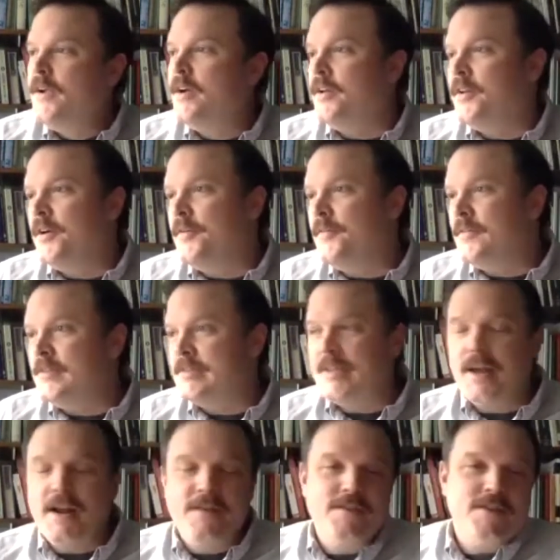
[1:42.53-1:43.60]
And uh, instead,
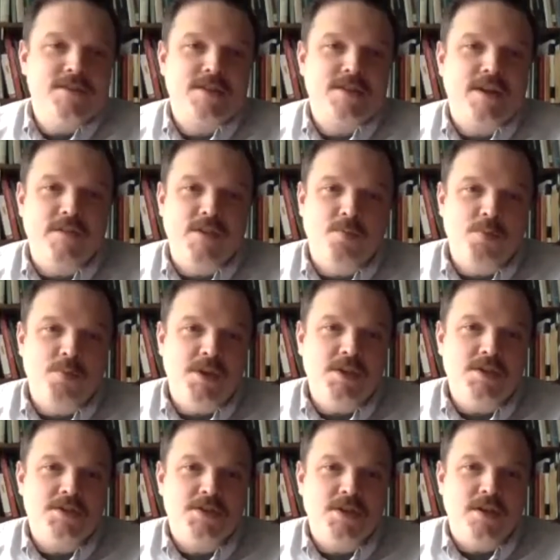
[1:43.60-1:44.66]
I discovered the
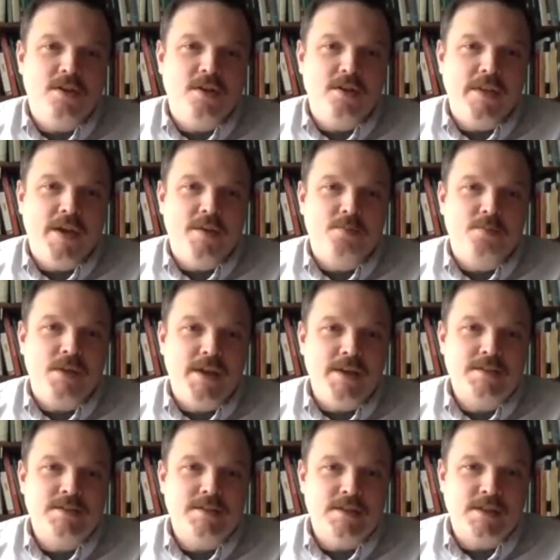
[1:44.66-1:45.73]
beach and all that
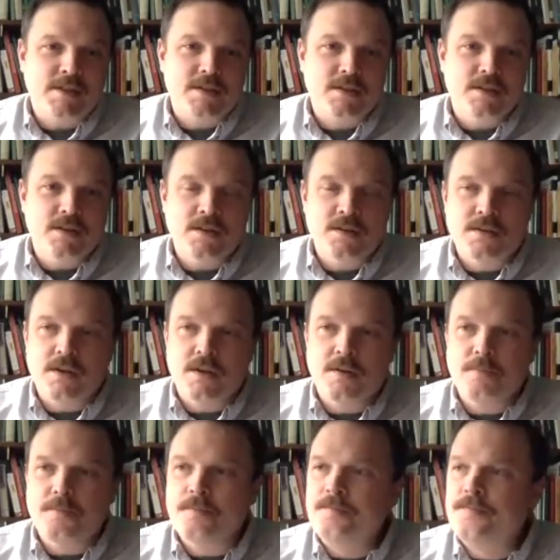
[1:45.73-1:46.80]
plastic, and
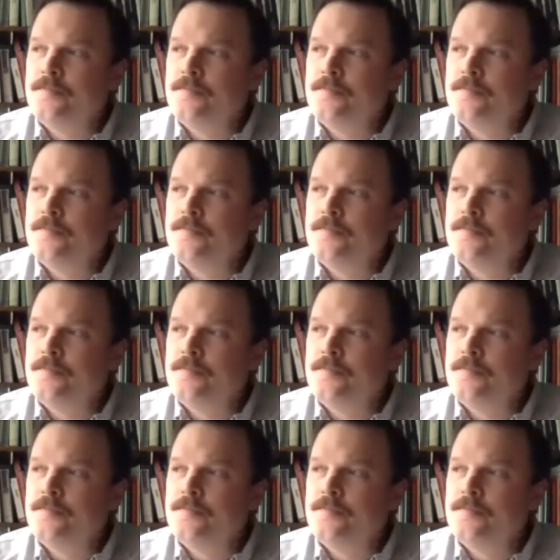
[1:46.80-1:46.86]
um,